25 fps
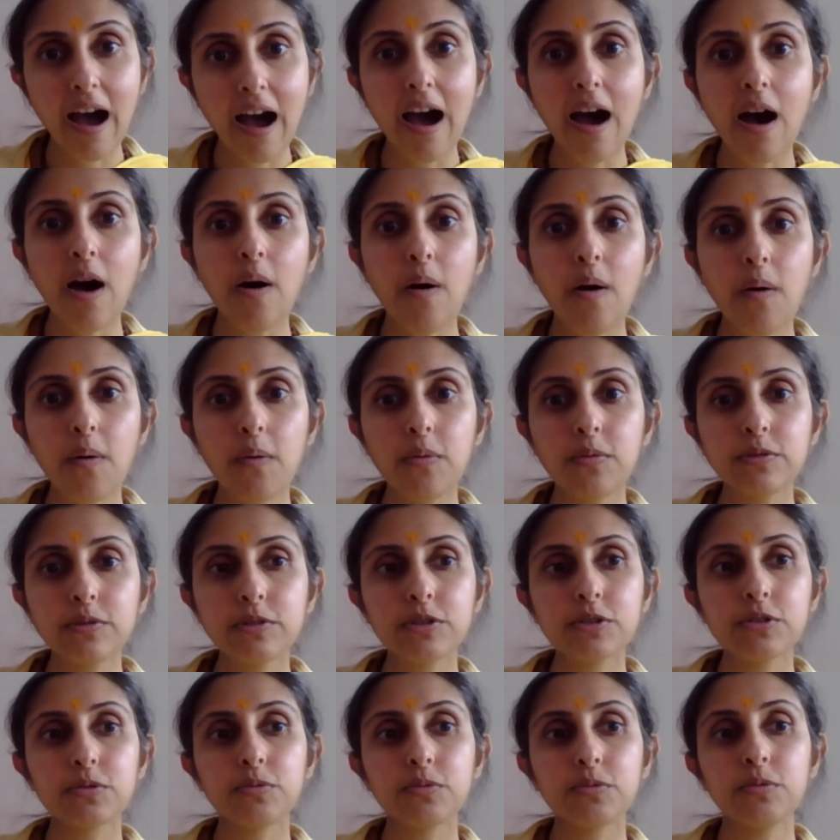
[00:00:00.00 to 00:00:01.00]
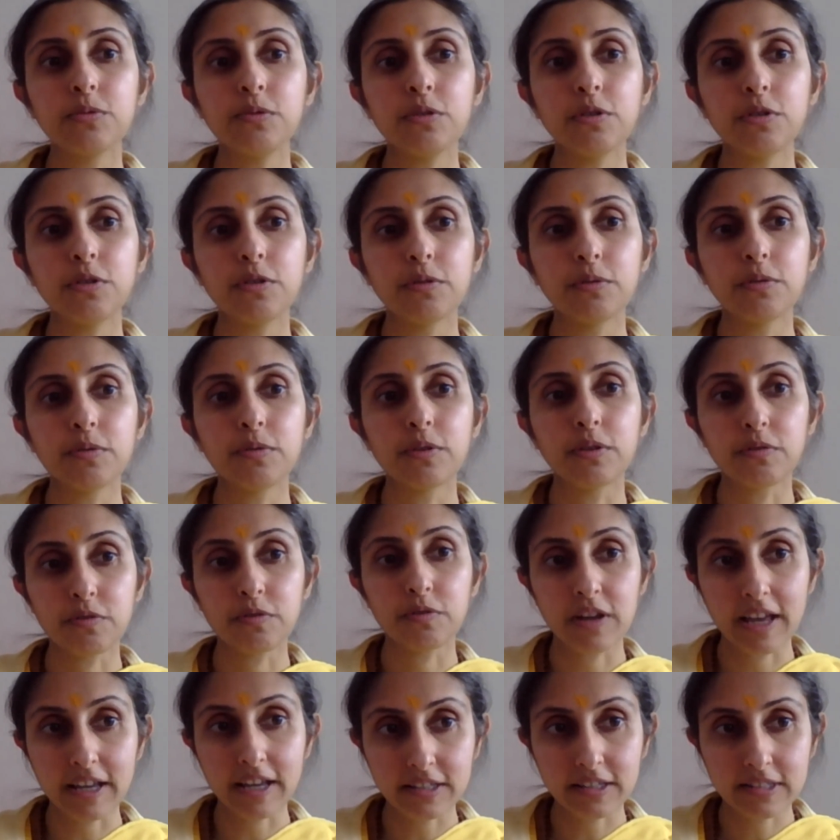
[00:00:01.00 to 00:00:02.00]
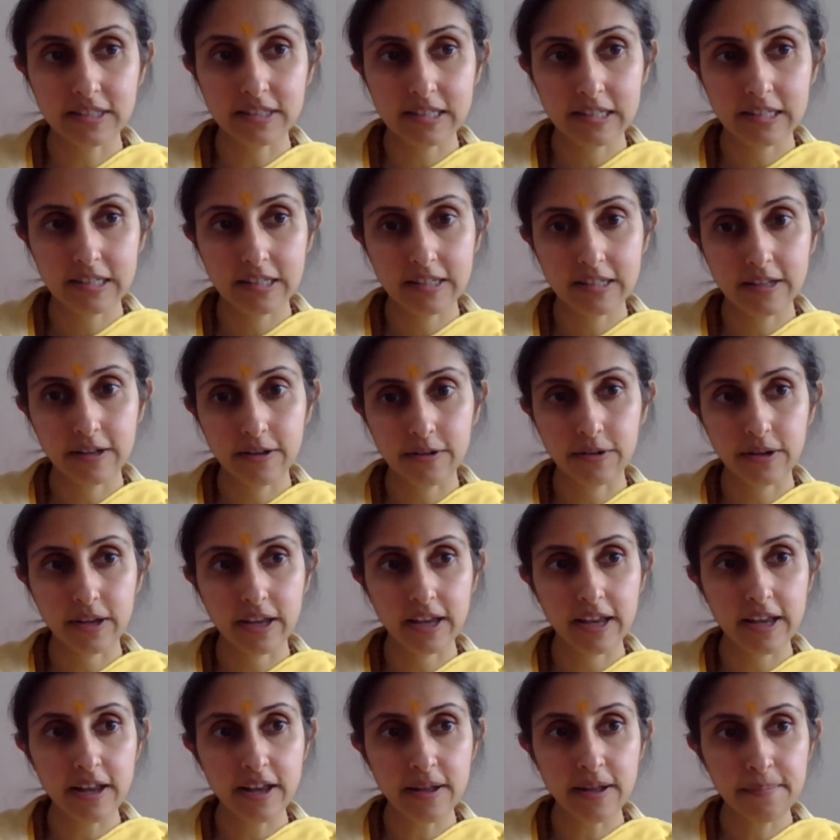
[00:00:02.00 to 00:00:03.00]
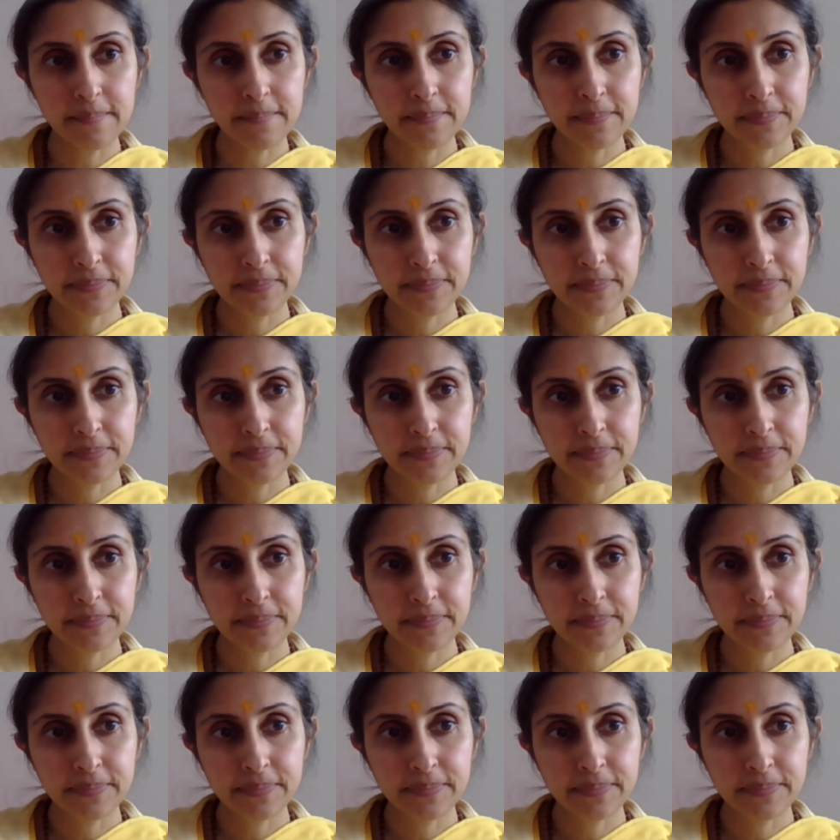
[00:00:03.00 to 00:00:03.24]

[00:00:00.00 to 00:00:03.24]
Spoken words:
how to reflect. Okay?